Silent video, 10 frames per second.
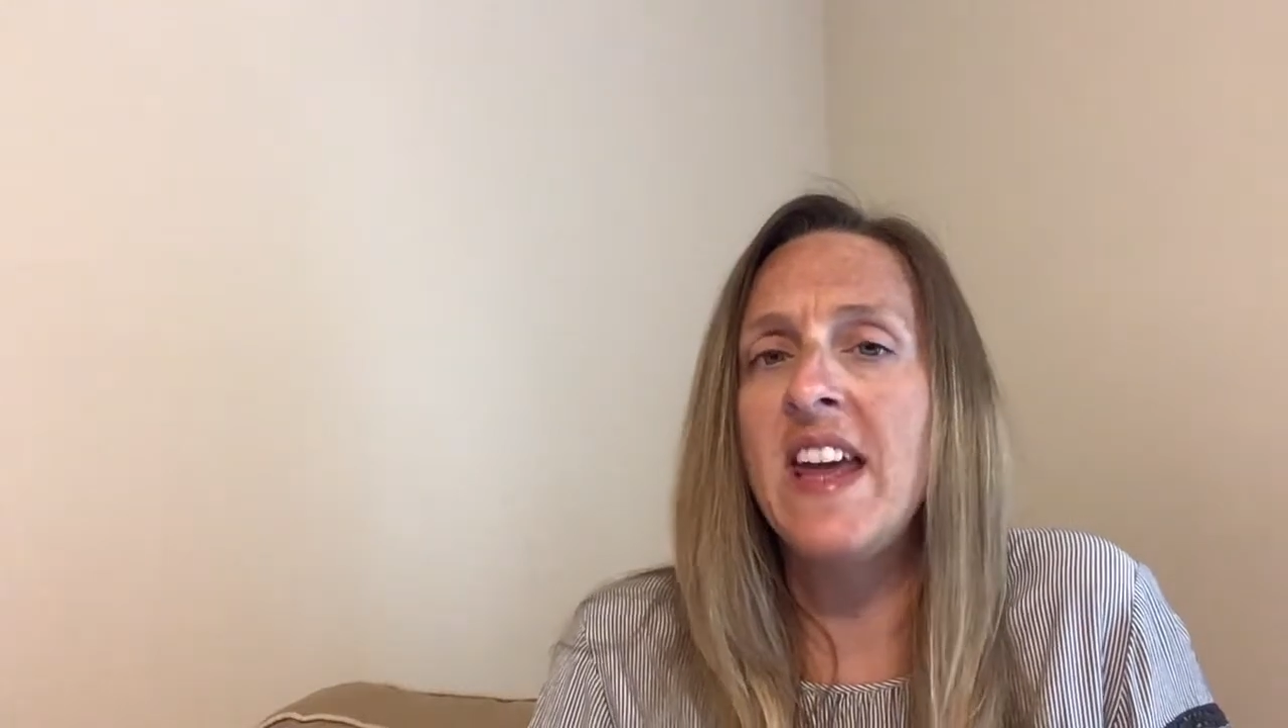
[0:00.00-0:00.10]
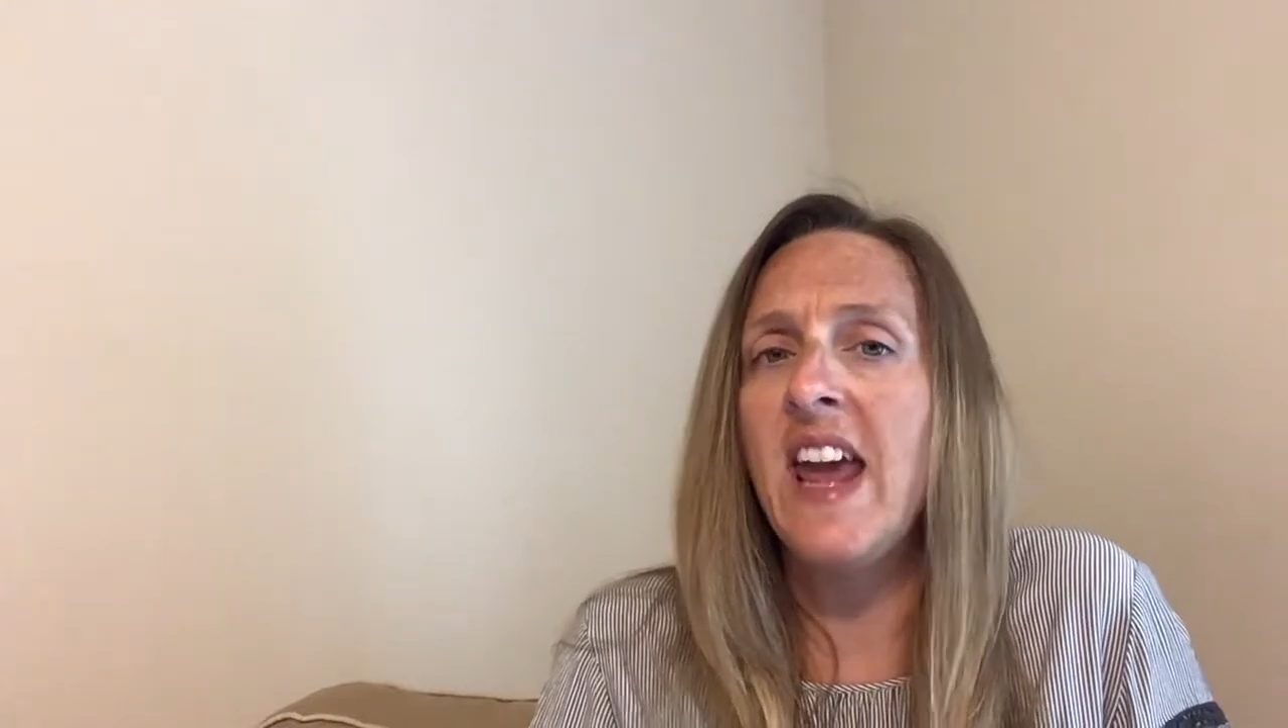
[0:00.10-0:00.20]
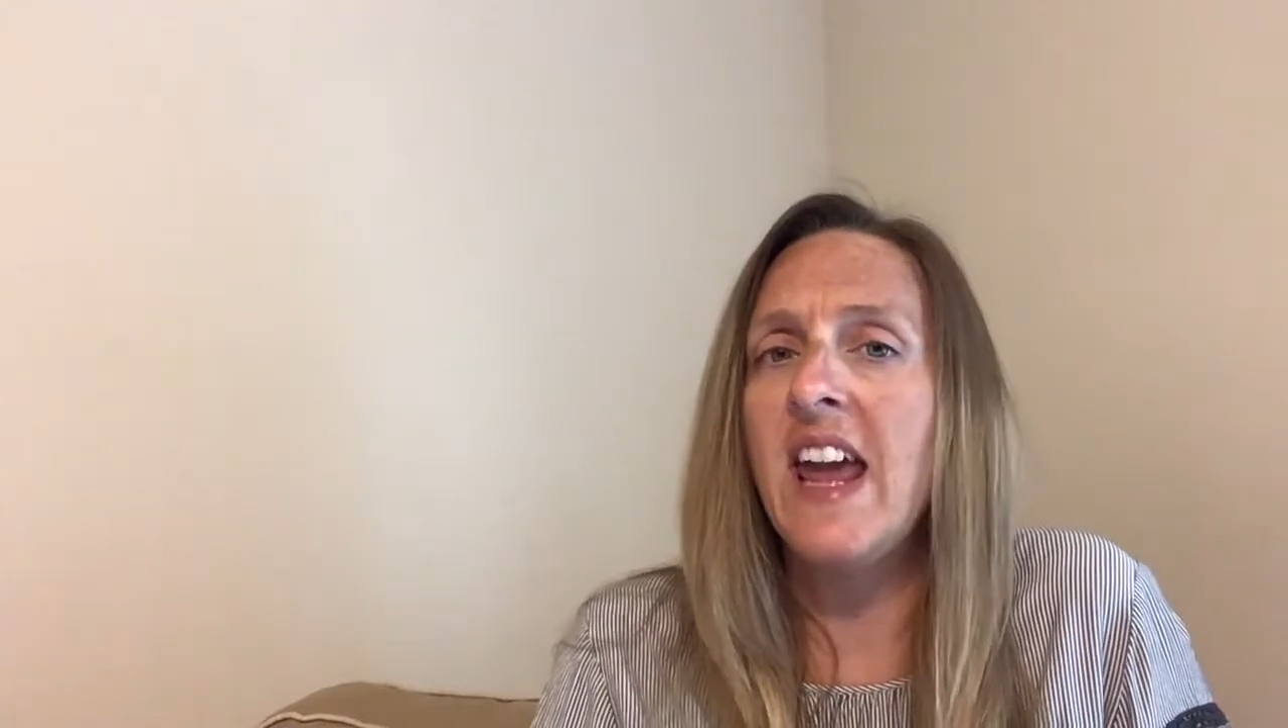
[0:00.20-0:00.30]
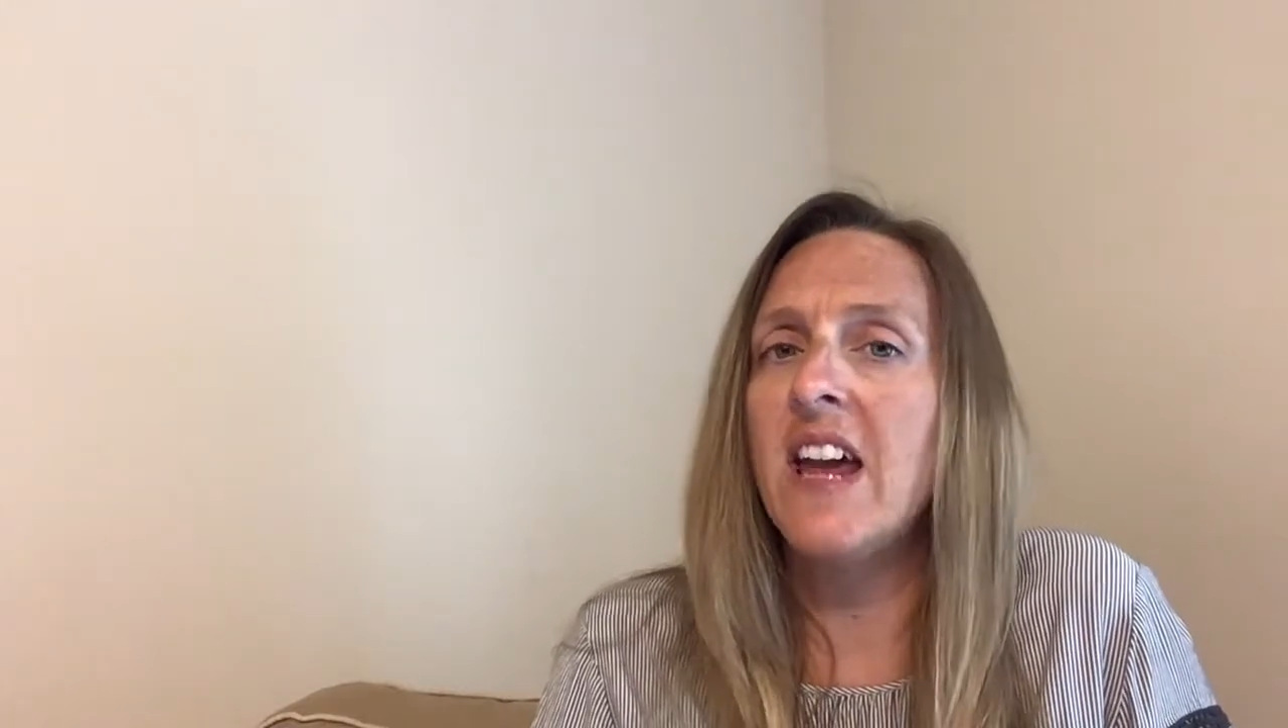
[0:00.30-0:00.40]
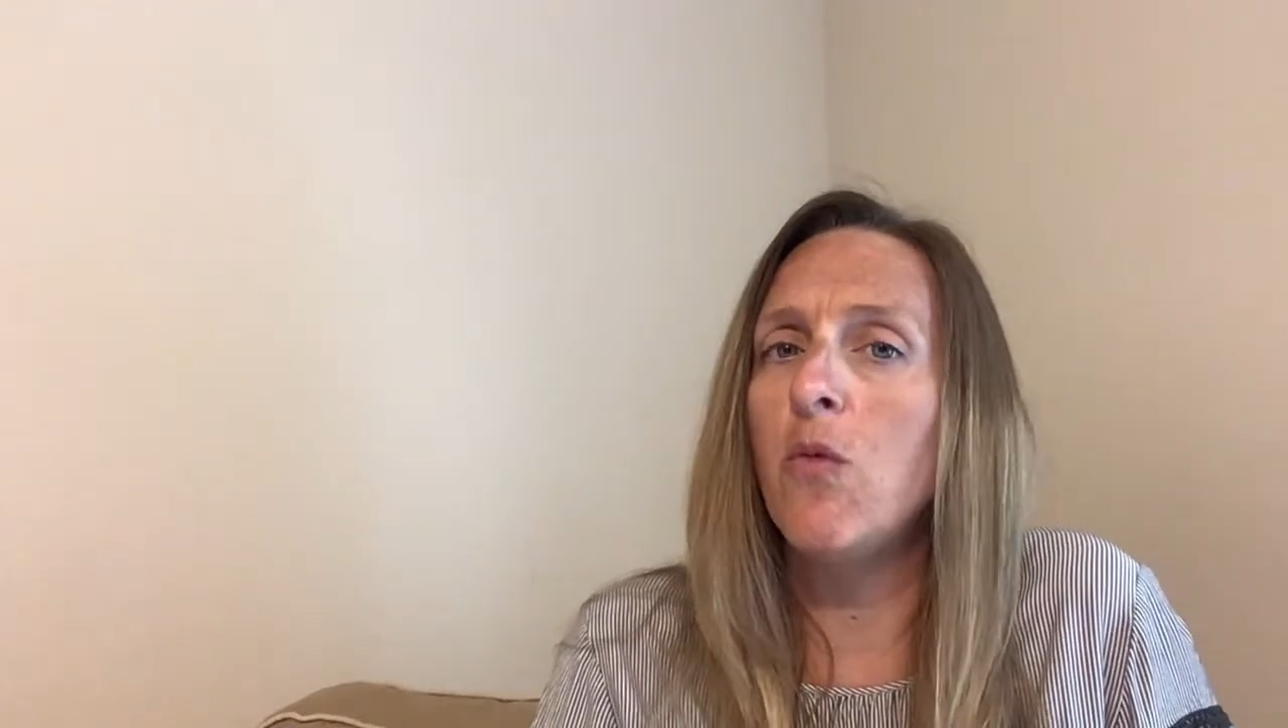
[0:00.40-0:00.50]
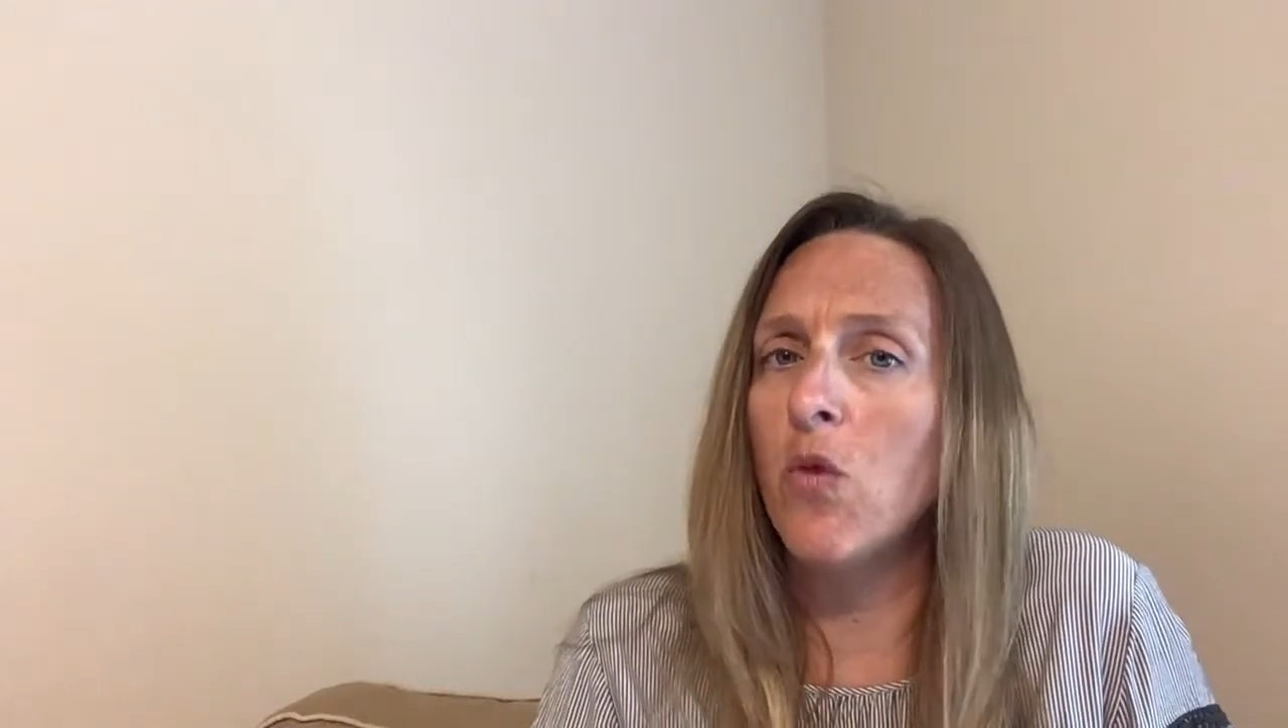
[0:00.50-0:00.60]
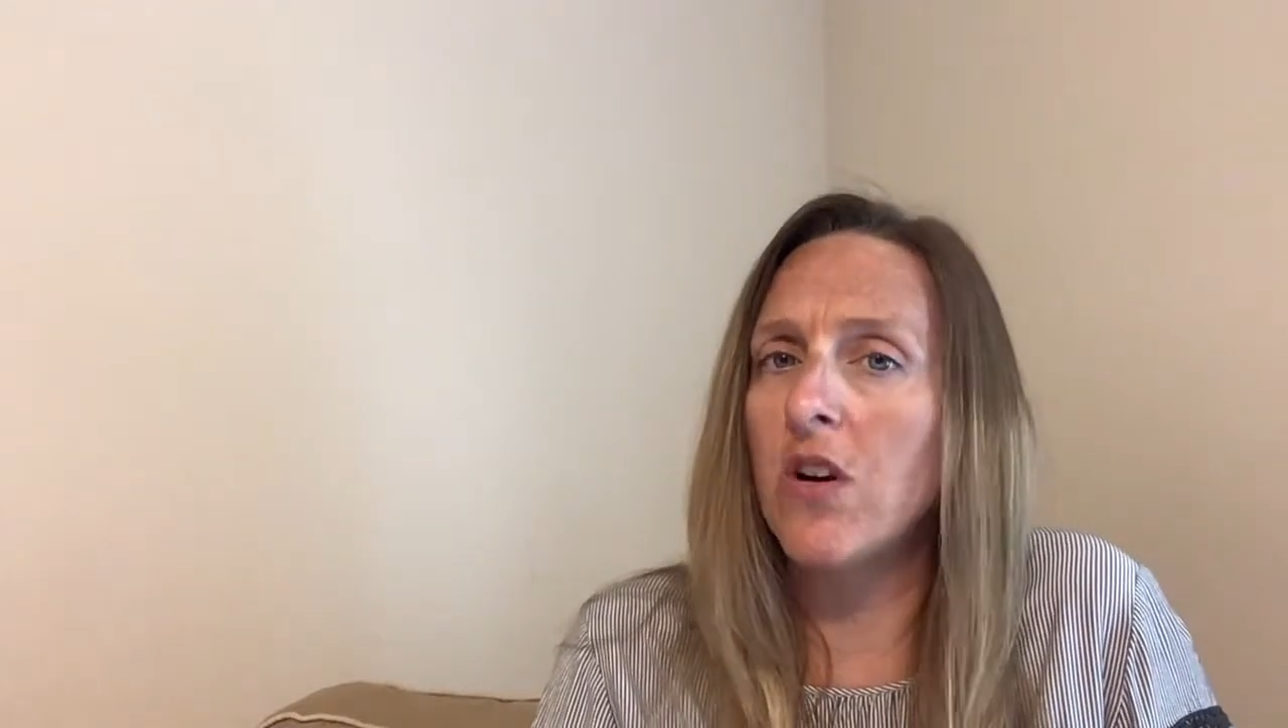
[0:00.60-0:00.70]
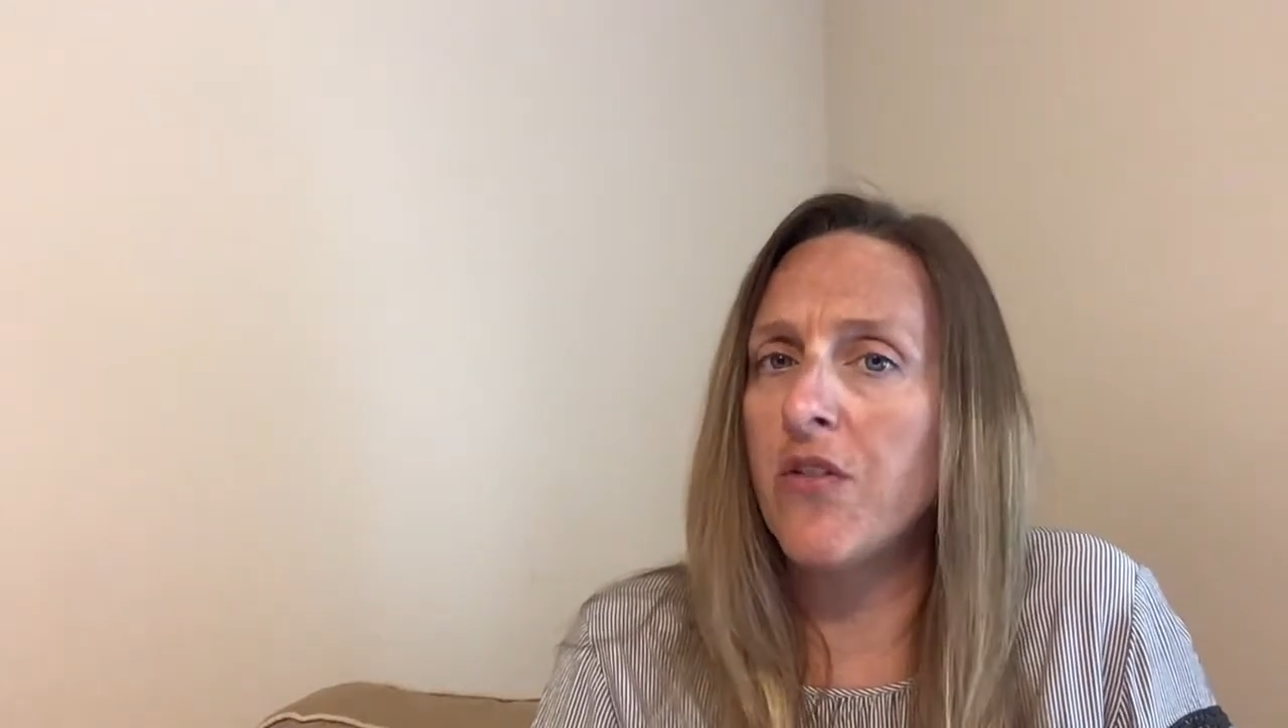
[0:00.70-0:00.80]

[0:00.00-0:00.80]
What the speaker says: can work